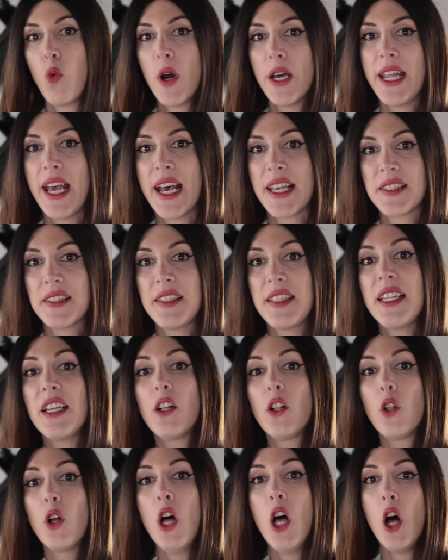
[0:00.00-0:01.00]
One has
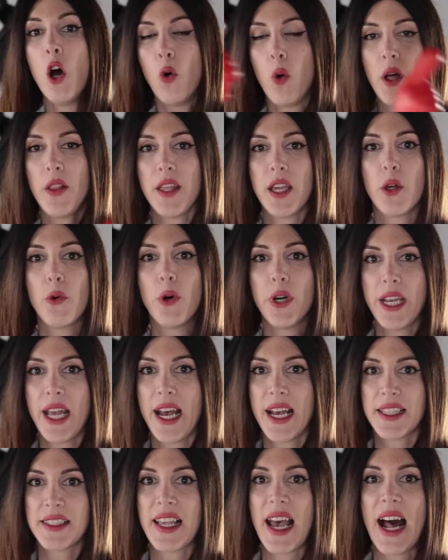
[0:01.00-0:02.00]
steel, while the other one
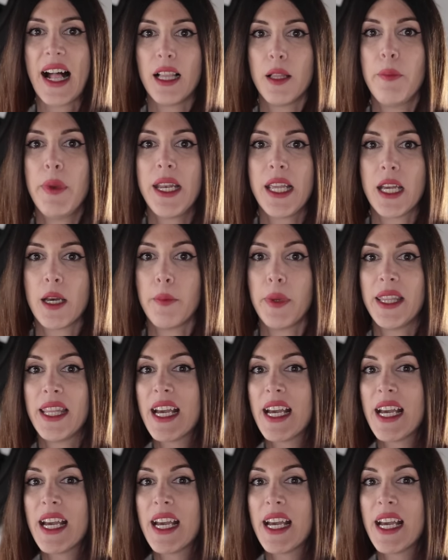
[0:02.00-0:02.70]
has aluminum.